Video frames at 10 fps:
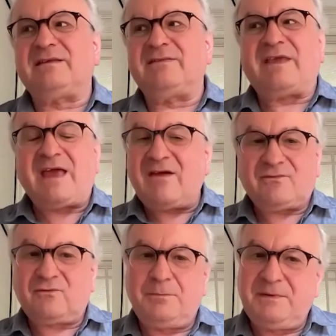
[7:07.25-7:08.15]
They have
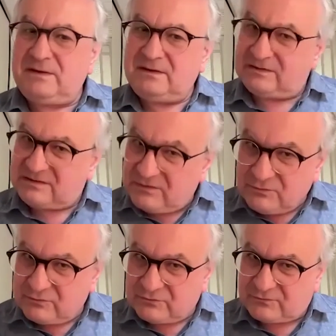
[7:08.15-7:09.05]
to be
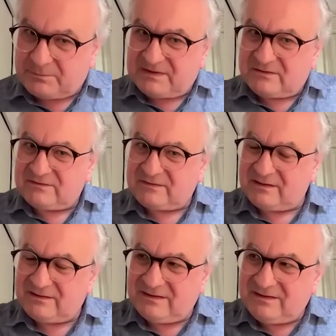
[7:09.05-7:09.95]
huge, because
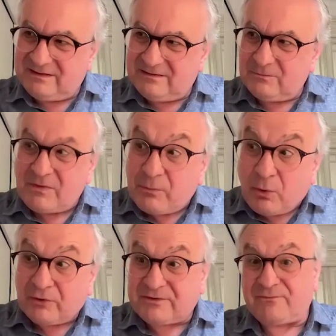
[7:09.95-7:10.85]
with
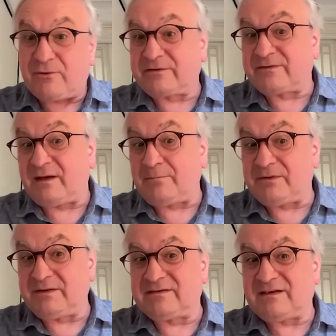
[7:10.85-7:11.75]
water, for example,
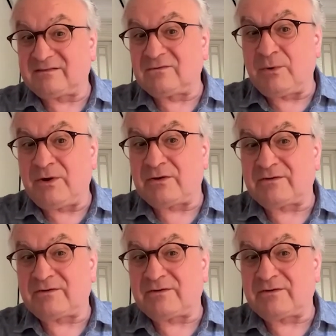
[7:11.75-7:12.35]
it doesn't work.